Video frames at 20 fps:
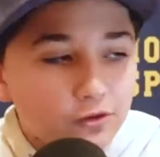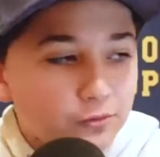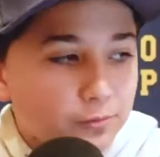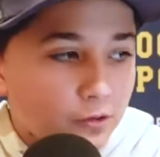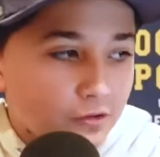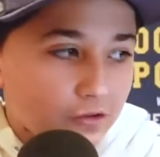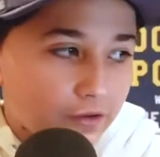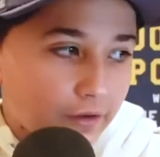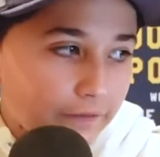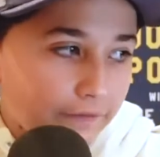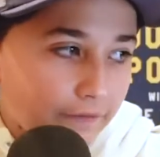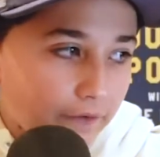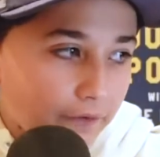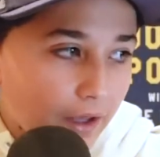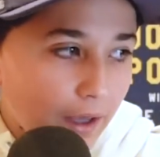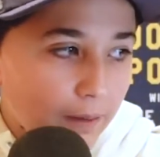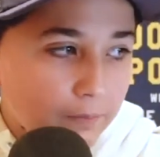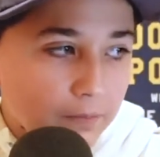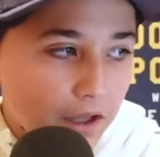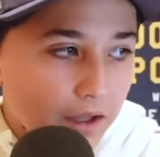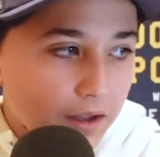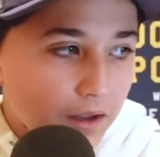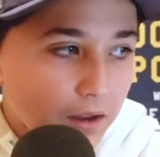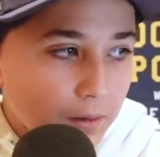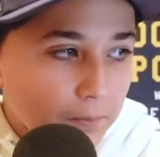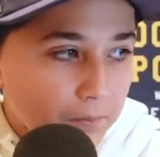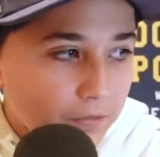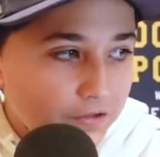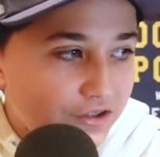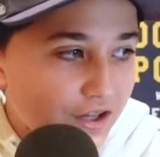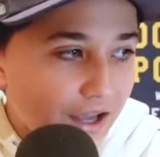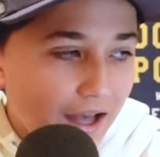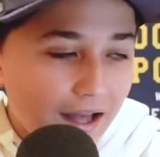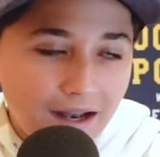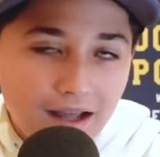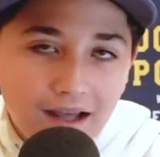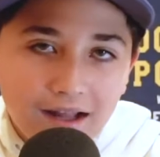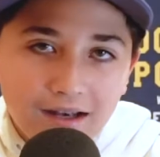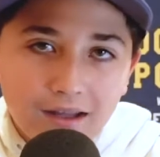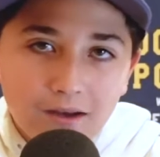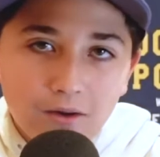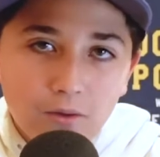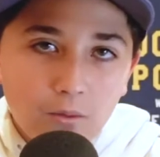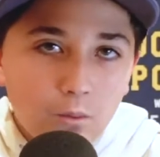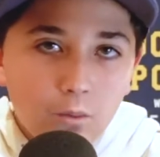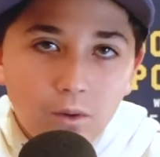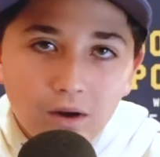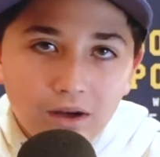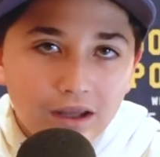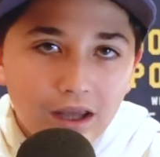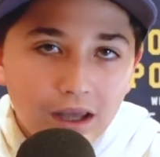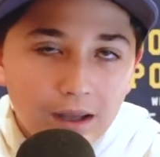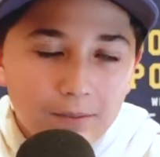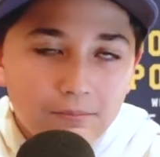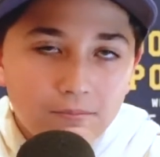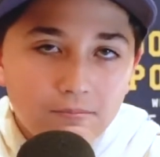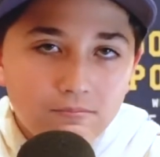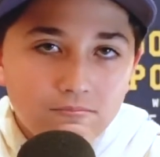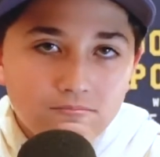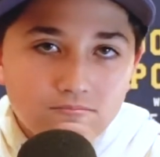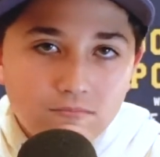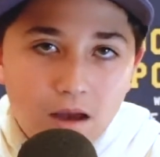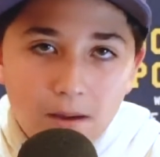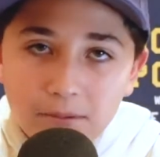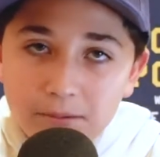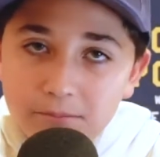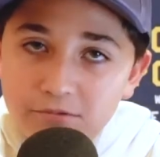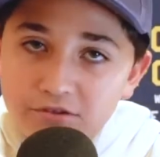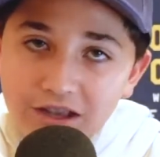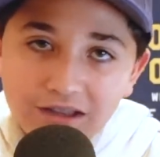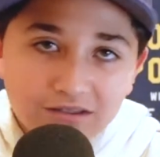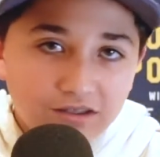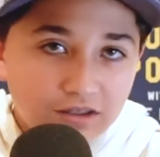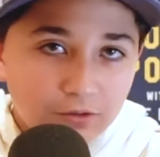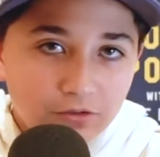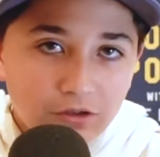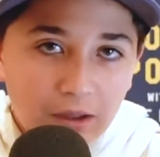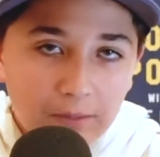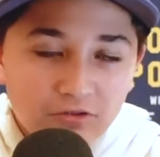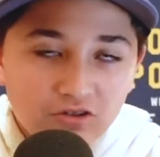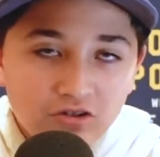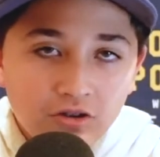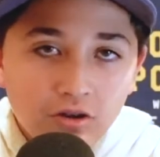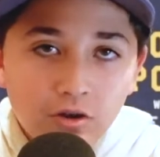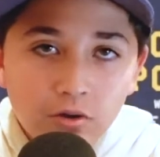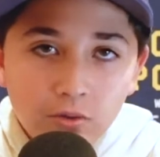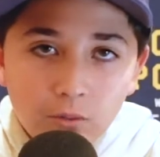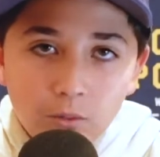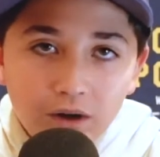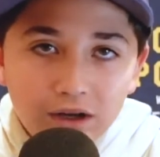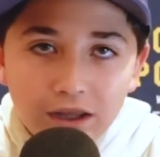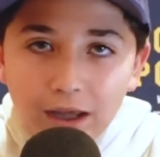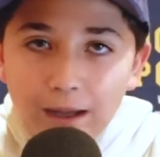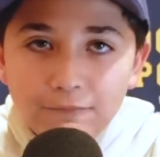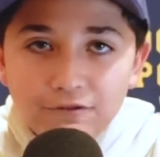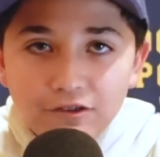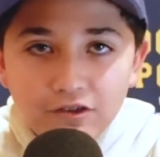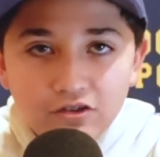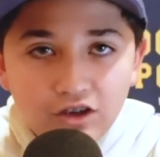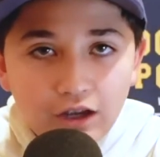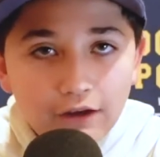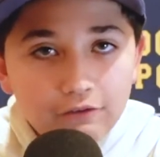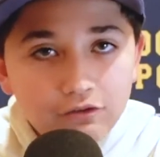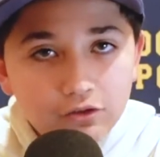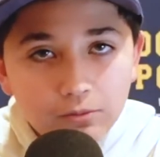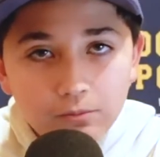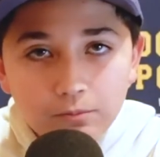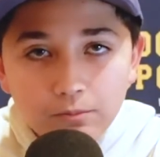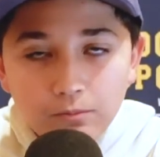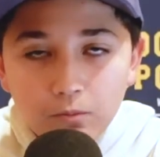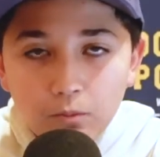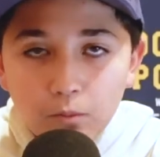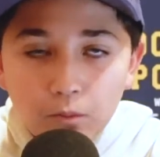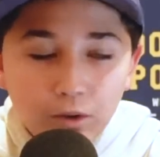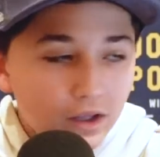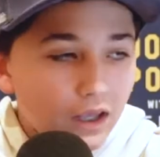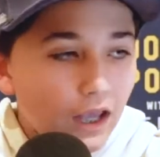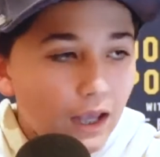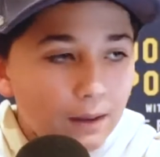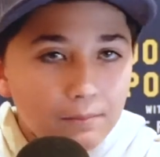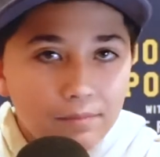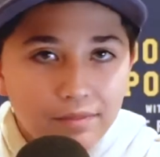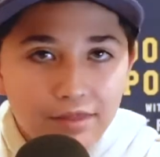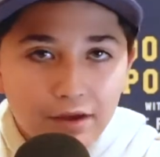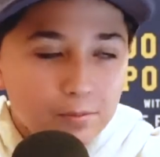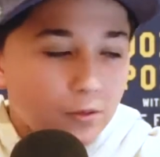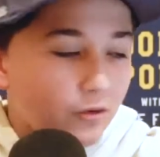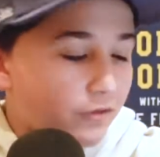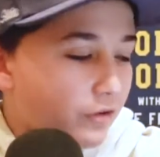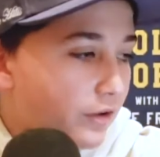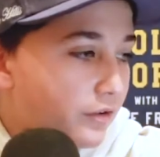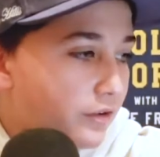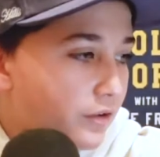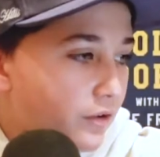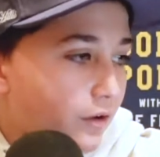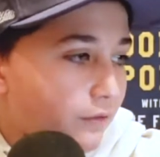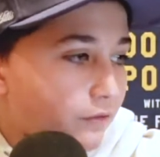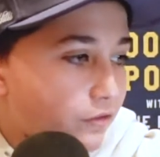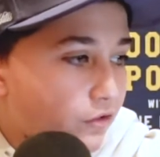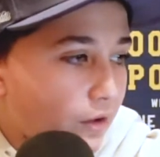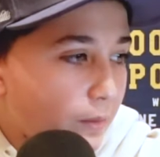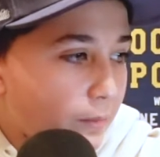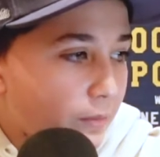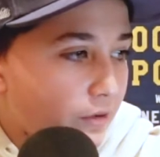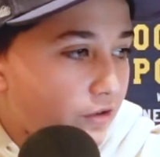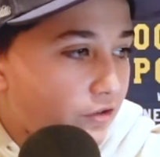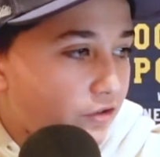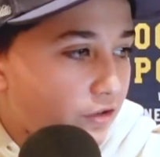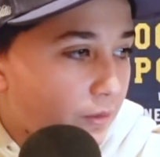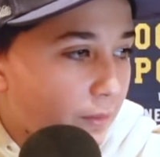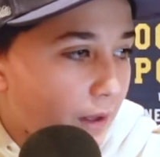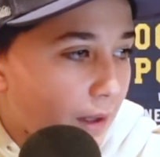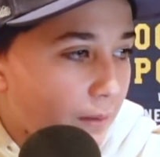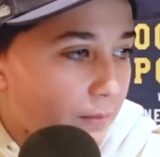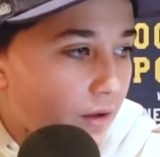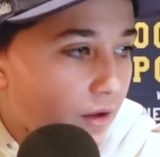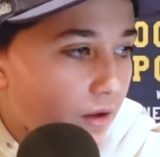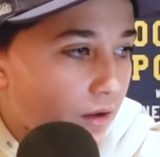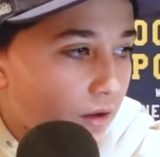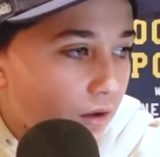Sports NFL Game Day. But Chad Henne, what a game. Besides the interception, what a game for the Chiefs. What a game. They're moving on to the conference championship game.